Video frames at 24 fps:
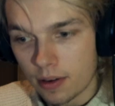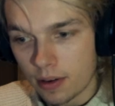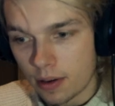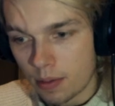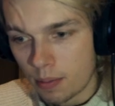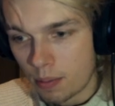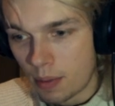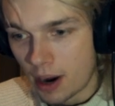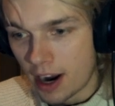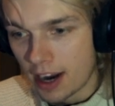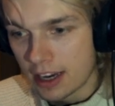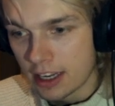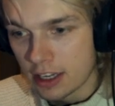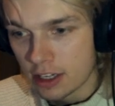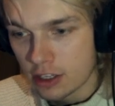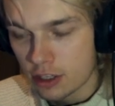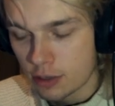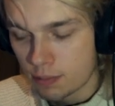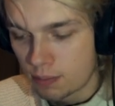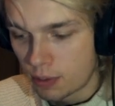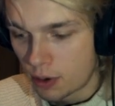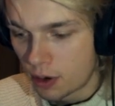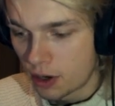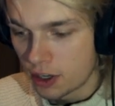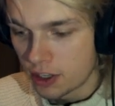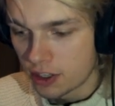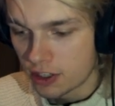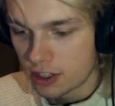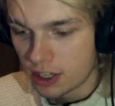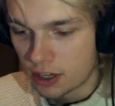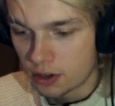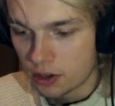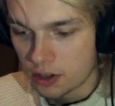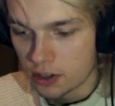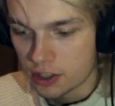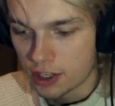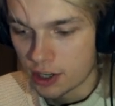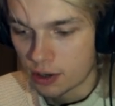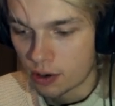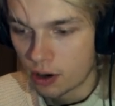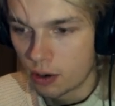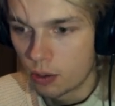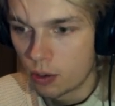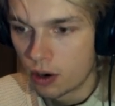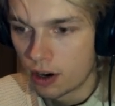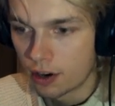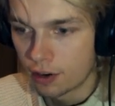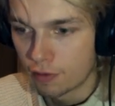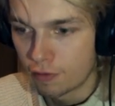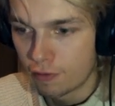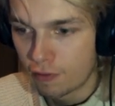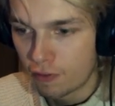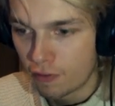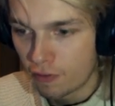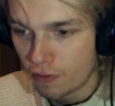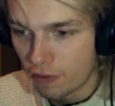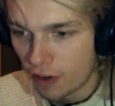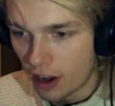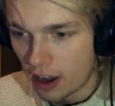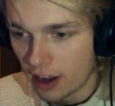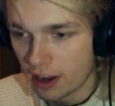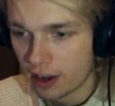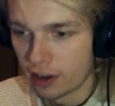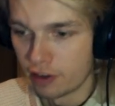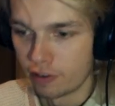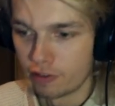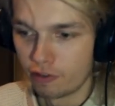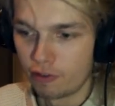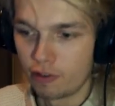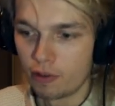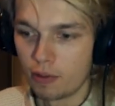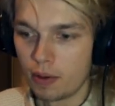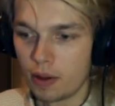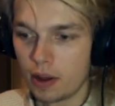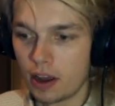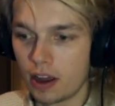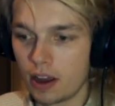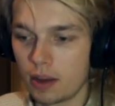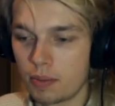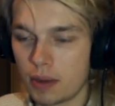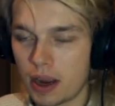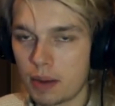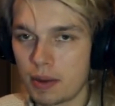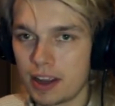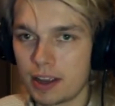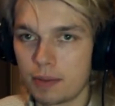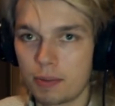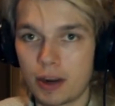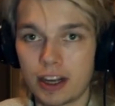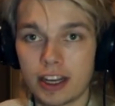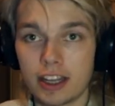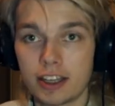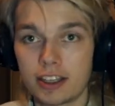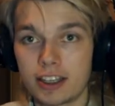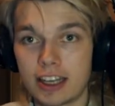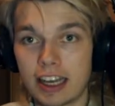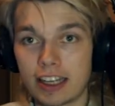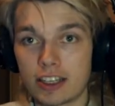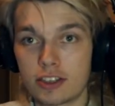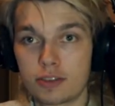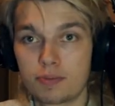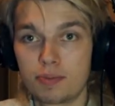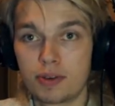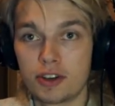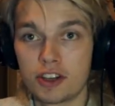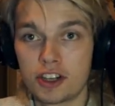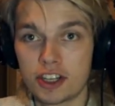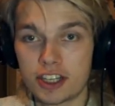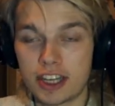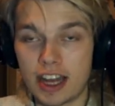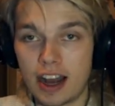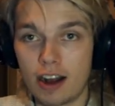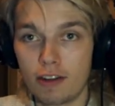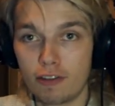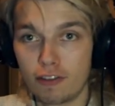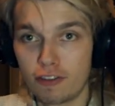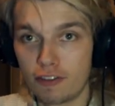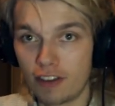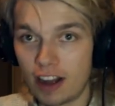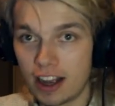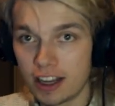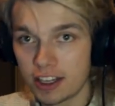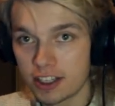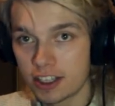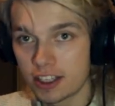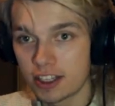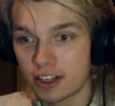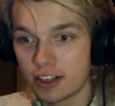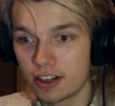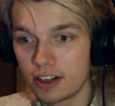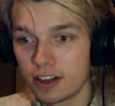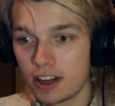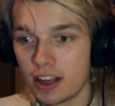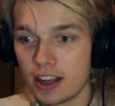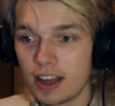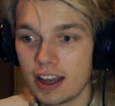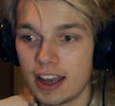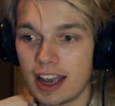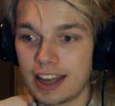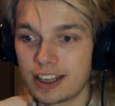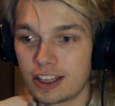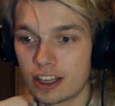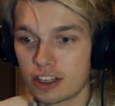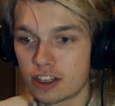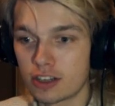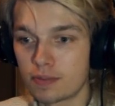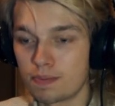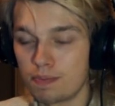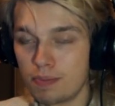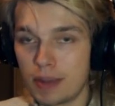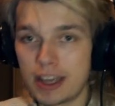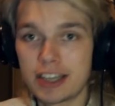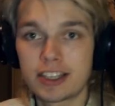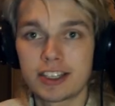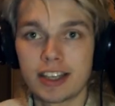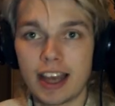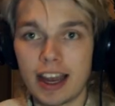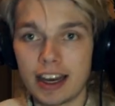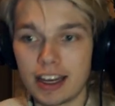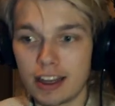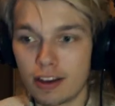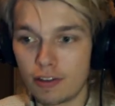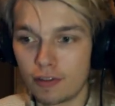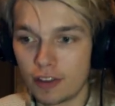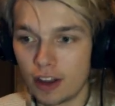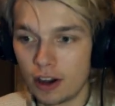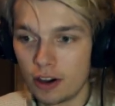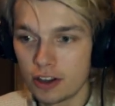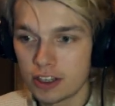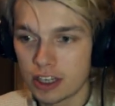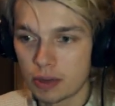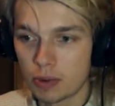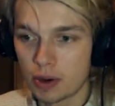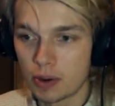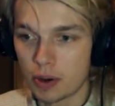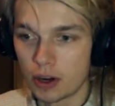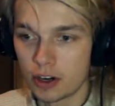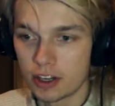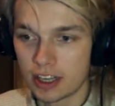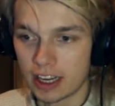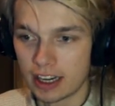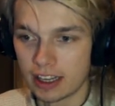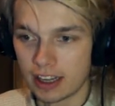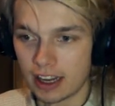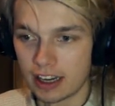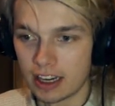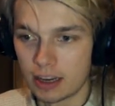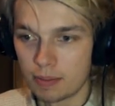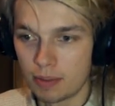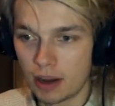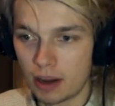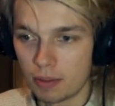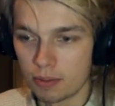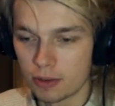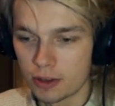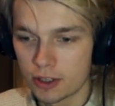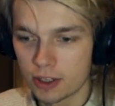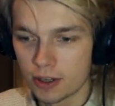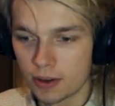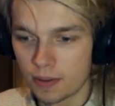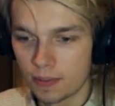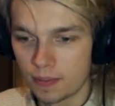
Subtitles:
minus 0.0015. Maybe when it gets pushed down faster, it doesn't miss any of those and we won't get any bumps.